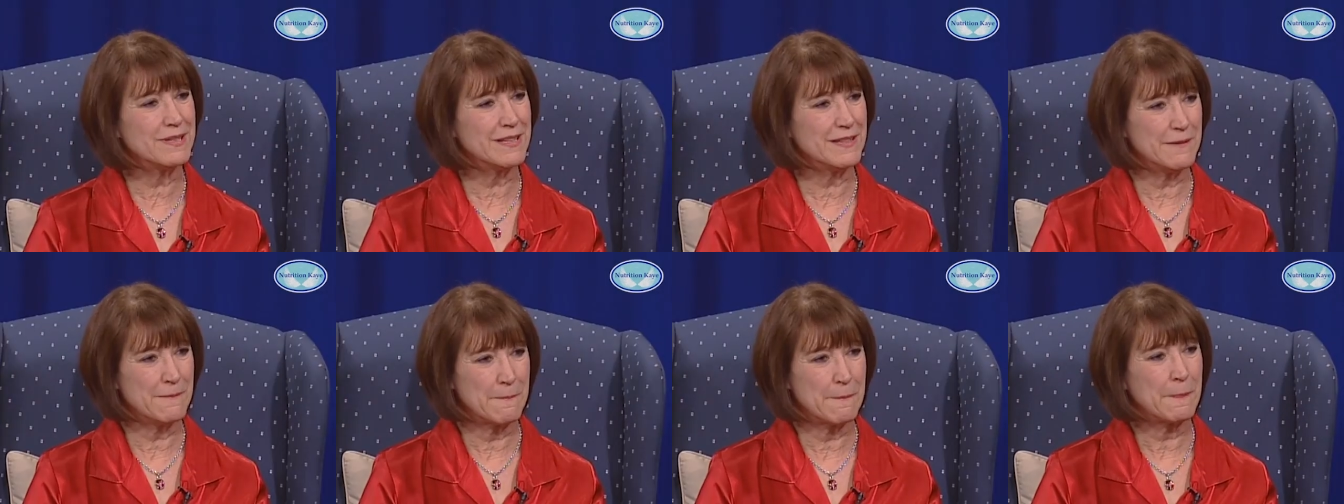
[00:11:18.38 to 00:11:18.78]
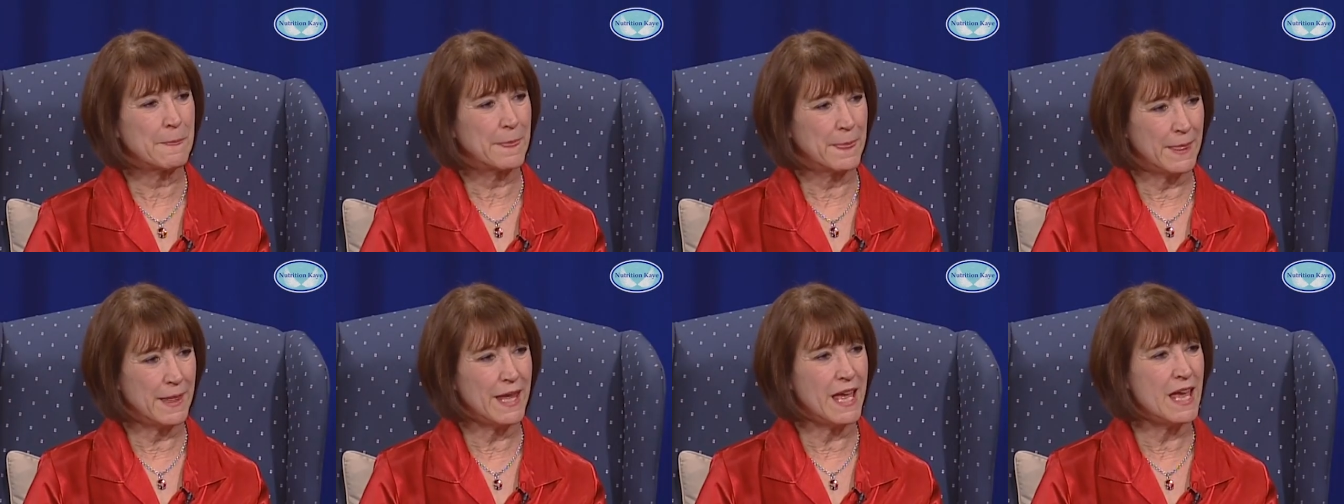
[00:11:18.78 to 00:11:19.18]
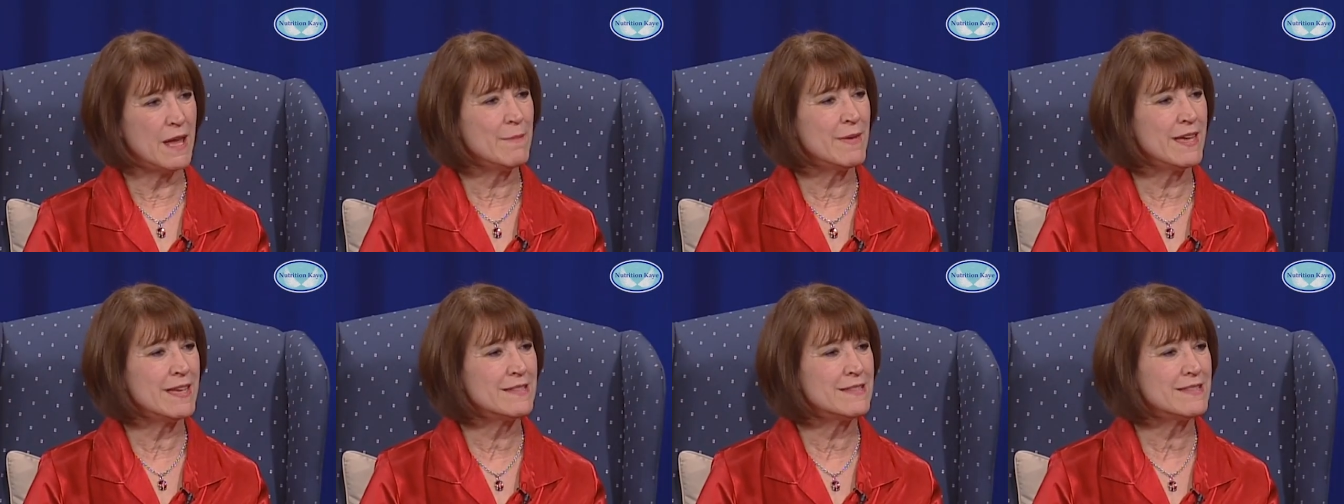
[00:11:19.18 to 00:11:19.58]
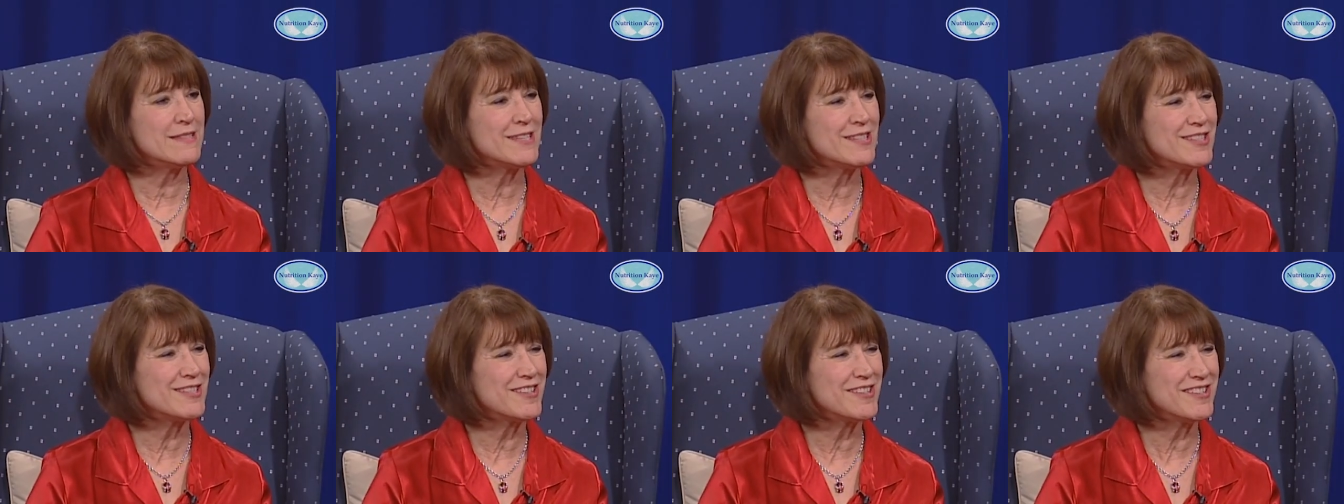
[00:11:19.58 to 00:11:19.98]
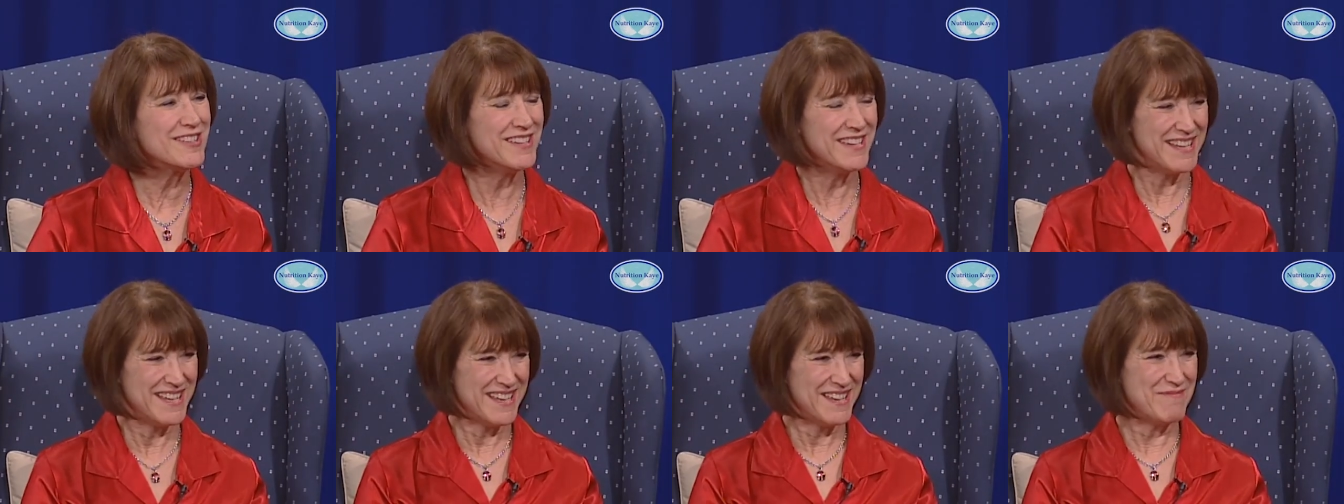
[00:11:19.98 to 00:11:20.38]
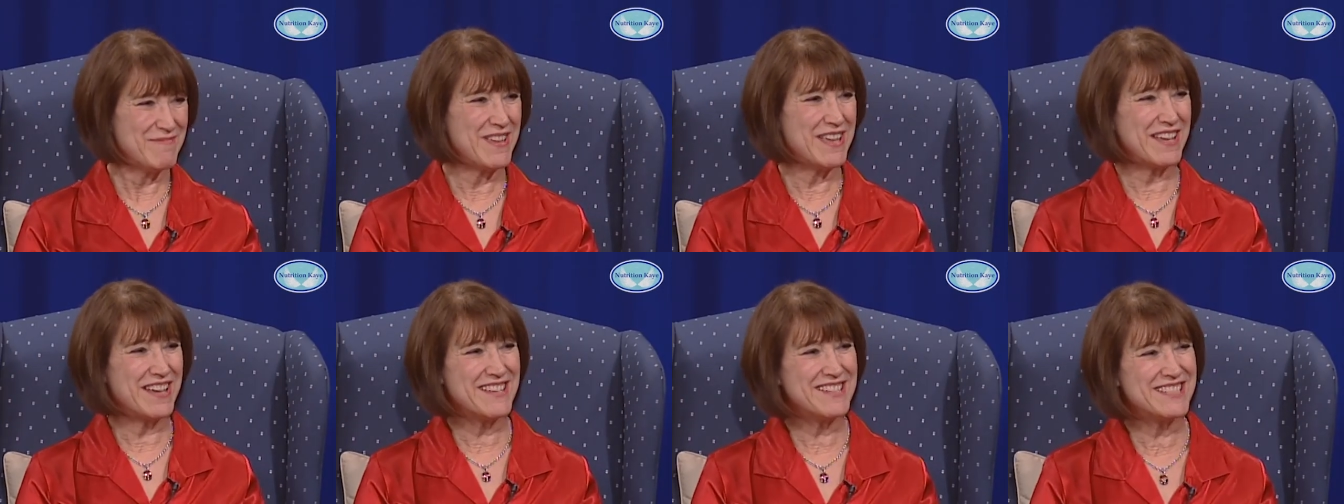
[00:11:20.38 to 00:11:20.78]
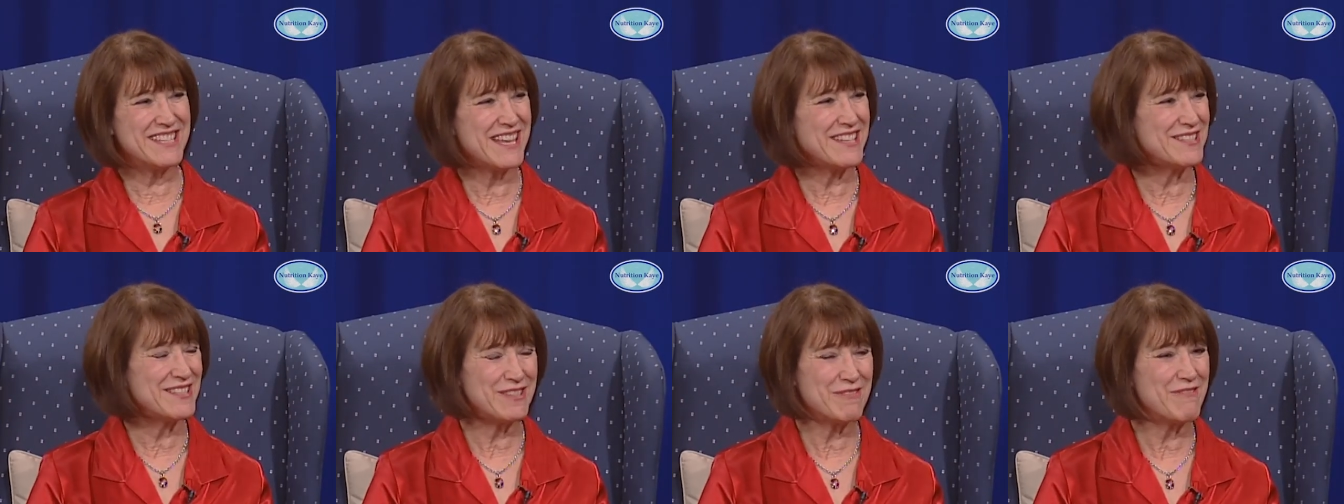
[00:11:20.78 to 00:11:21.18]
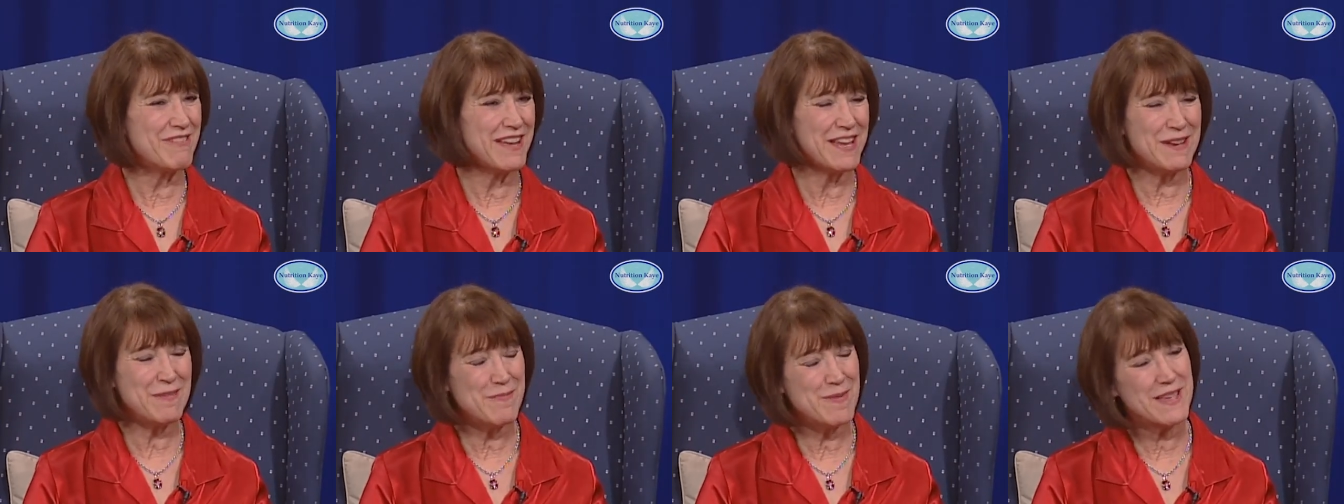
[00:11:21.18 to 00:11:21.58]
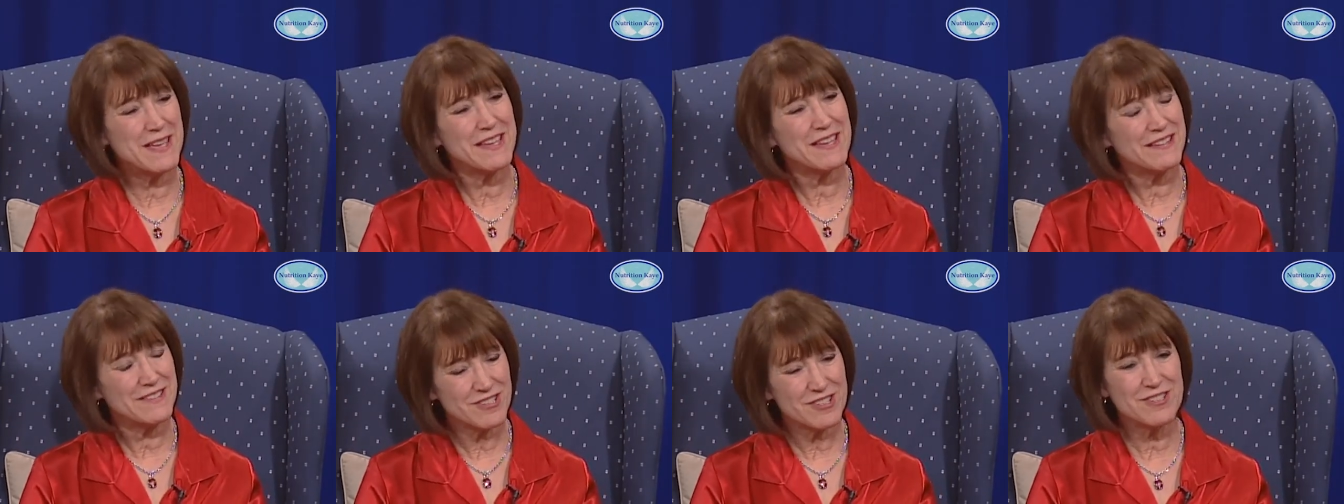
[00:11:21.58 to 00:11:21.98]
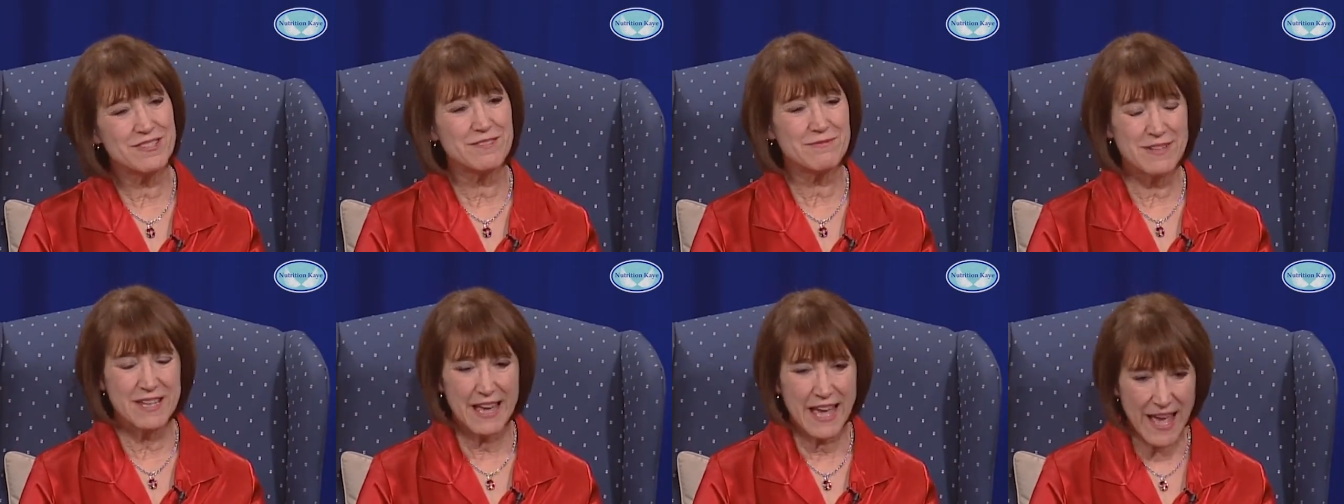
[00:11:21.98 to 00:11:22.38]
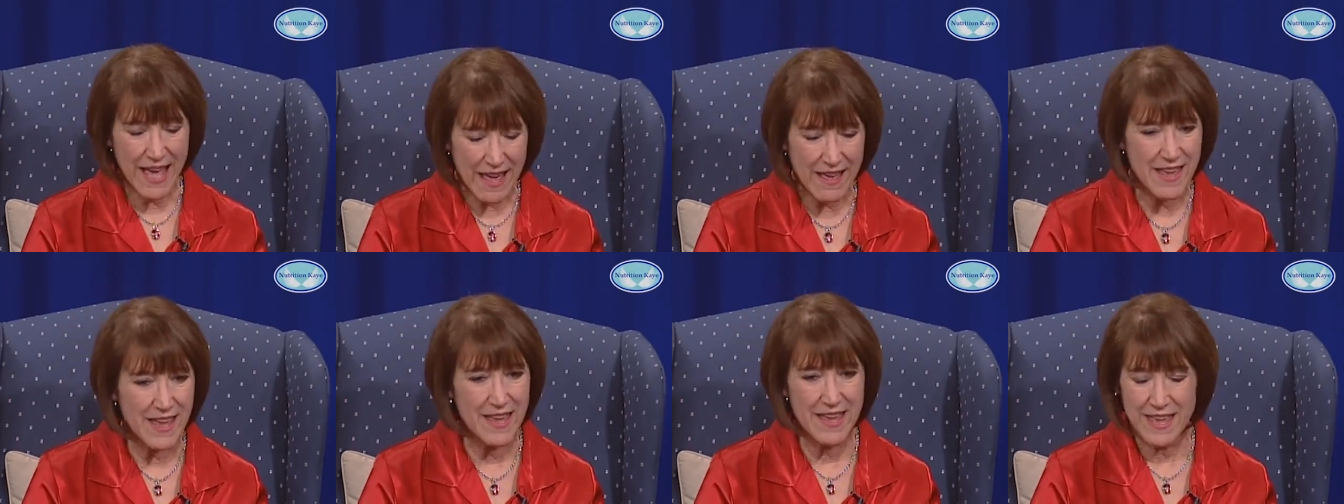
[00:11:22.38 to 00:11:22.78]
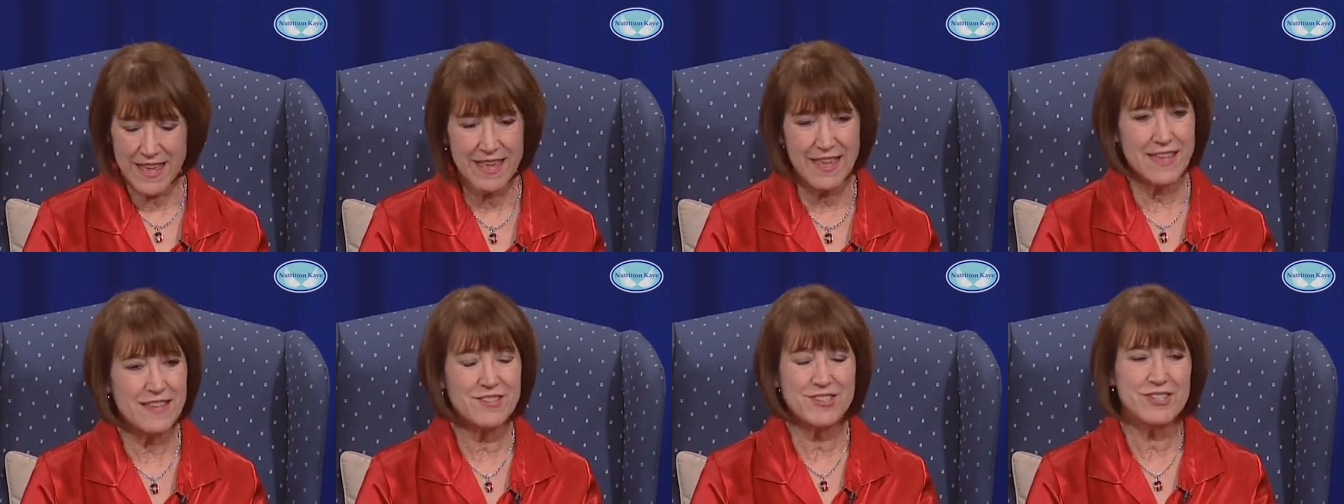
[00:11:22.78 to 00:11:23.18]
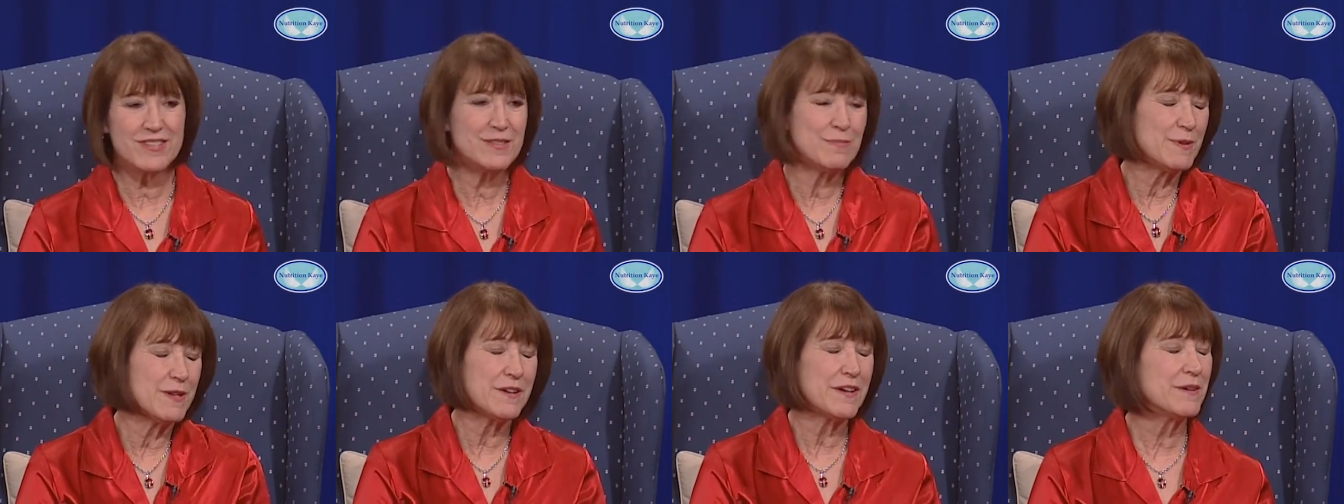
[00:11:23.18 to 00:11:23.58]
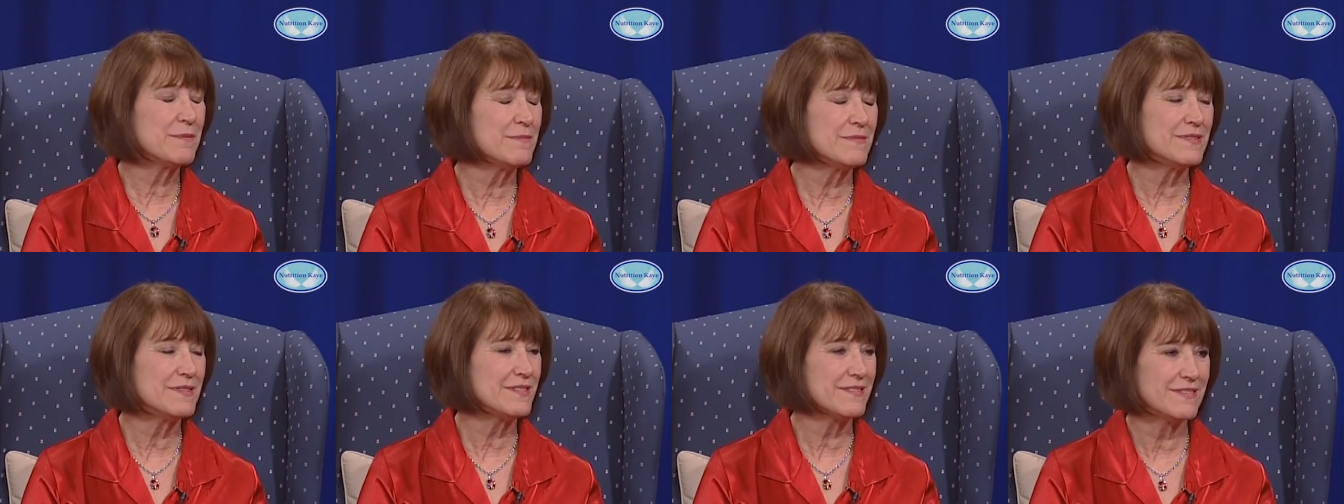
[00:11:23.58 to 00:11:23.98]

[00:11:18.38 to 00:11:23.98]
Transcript: Just, uh, amen, sister. Yeah, because that's the absolutely. way to be. Just we ha it just becomes